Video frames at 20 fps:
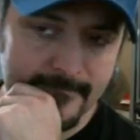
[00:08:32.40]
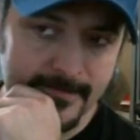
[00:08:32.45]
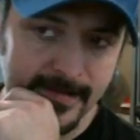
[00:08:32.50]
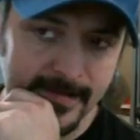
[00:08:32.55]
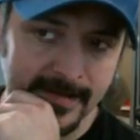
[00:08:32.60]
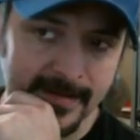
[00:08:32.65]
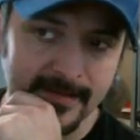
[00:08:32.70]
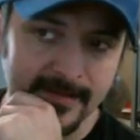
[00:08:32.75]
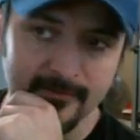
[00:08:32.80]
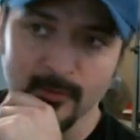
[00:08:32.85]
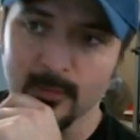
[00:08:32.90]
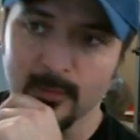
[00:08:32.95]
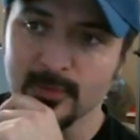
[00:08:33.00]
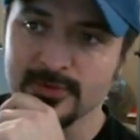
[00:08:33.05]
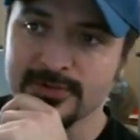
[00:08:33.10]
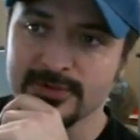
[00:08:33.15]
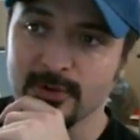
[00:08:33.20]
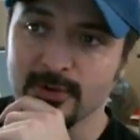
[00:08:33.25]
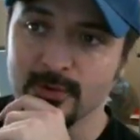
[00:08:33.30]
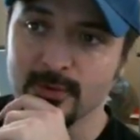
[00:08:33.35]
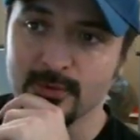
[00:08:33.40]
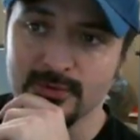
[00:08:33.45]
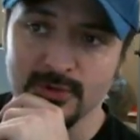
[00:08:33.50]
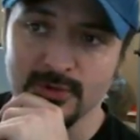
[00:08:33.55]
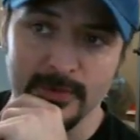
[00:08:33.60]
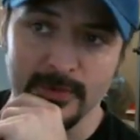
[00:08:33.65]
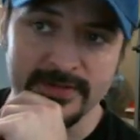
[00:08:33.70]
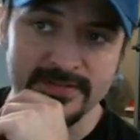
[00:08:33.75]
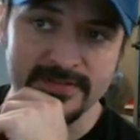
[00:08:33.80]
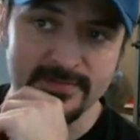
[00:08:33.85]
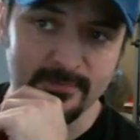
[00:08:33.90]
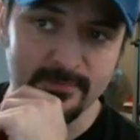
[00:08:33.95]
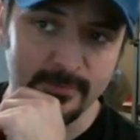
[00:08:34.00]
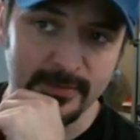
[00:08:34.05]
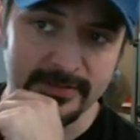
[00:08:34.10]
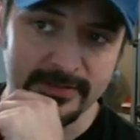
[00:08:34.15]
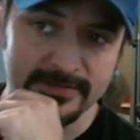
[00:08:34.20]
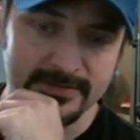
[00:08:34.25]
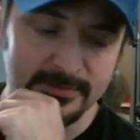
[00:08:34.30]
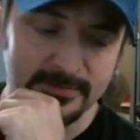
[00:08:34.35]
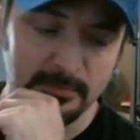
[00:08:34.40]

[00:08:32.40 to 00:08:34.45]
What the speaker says: I have almost no choice but to